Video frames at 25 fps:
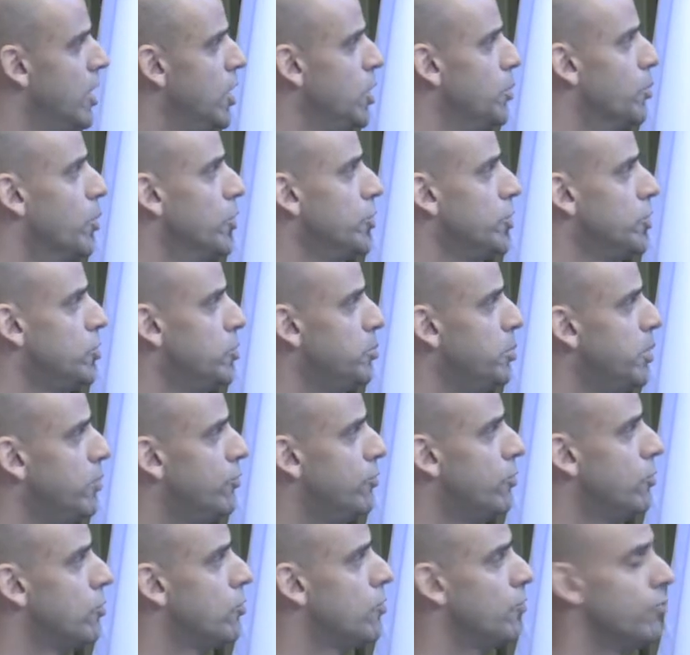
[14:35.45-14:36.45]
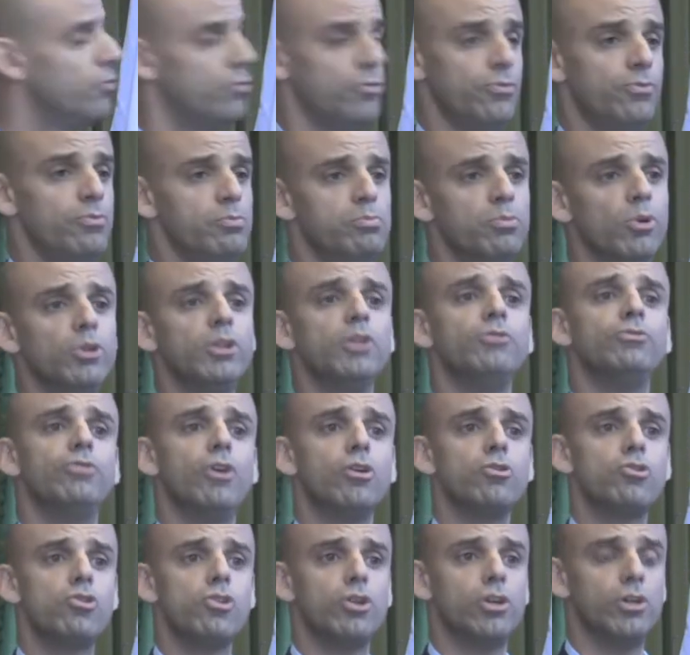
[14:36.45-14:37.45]
You want it to be
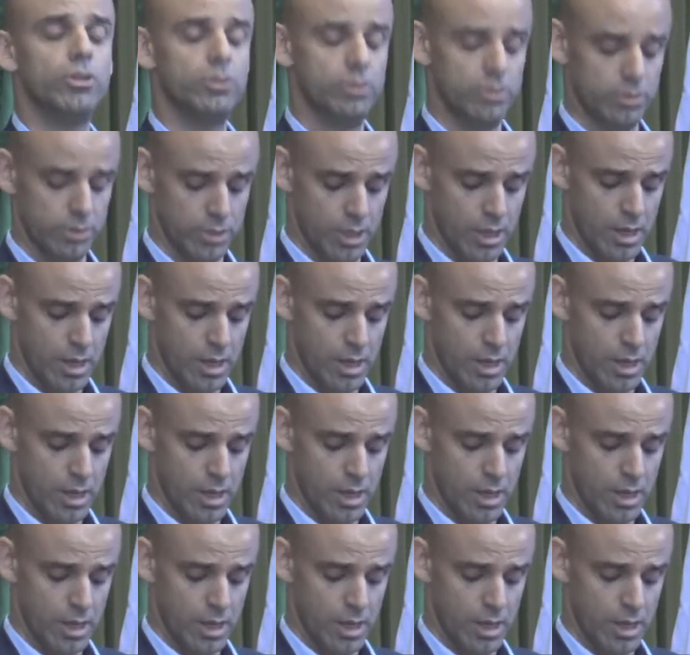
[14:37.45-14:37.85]
multifunctional.